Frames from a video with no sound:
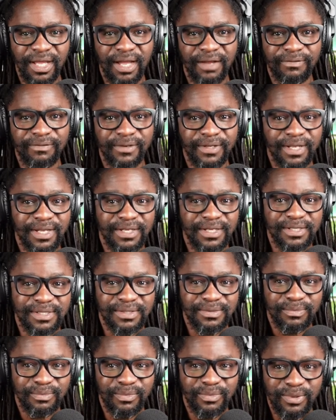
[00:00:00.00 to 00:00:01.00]

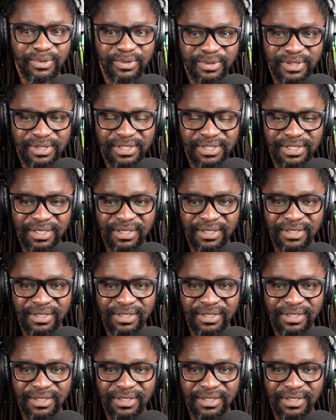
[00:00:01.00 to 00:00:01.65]
Africa's most